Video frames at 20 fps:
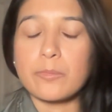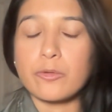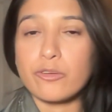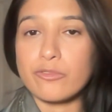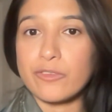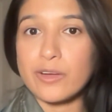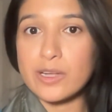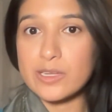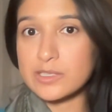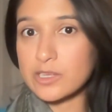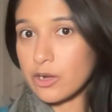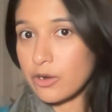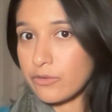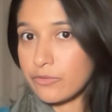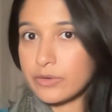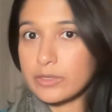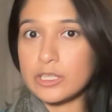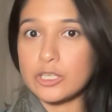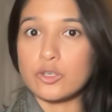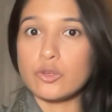profiles are a
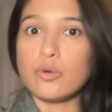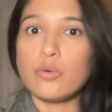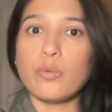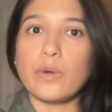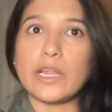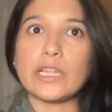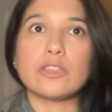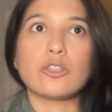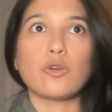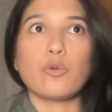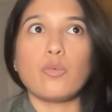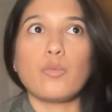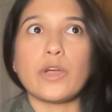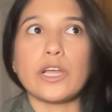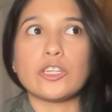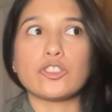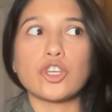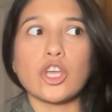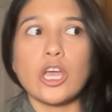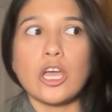really cool way through
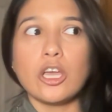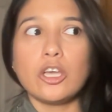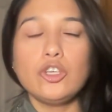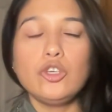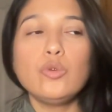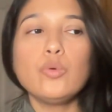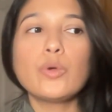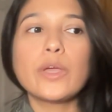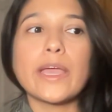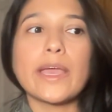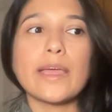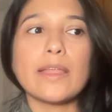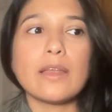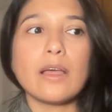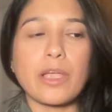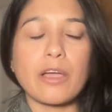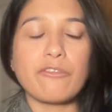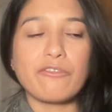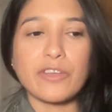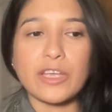which you can
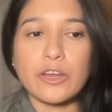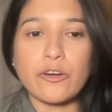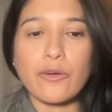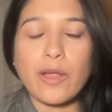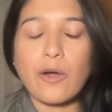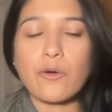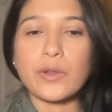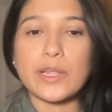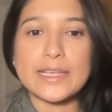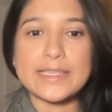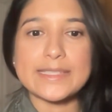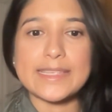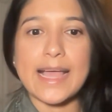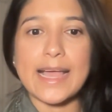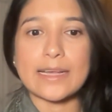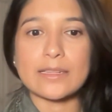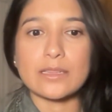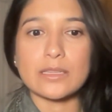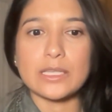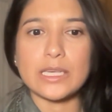figure out
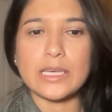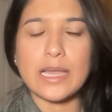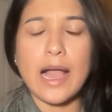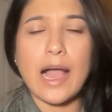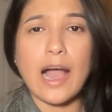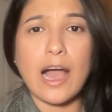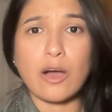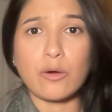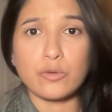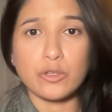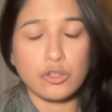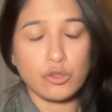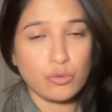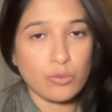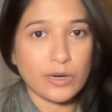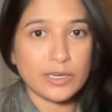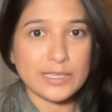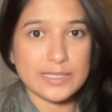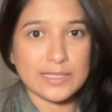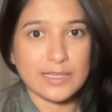exactly how you
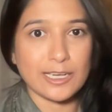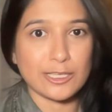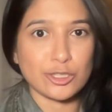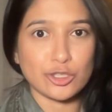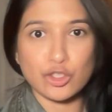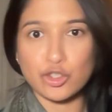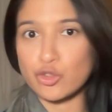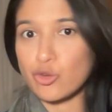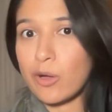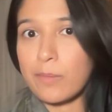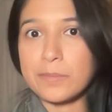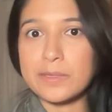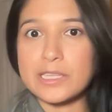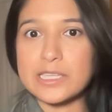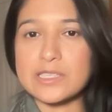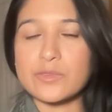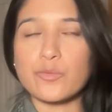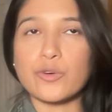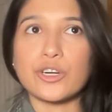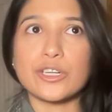are designed to show up in
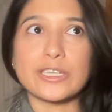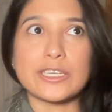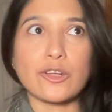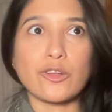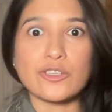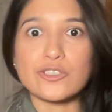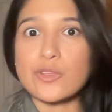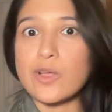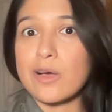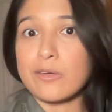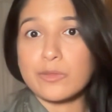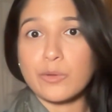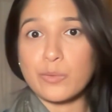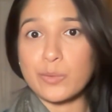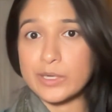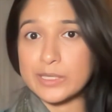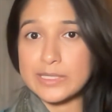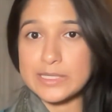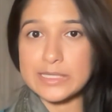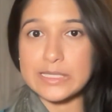this world and also how the
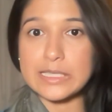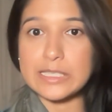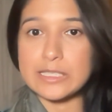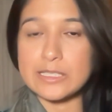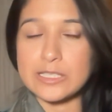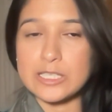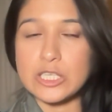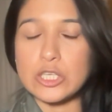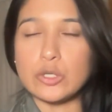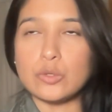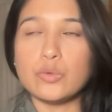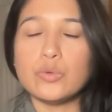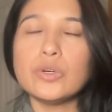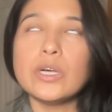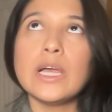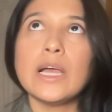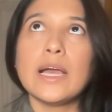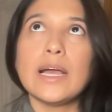world sees you.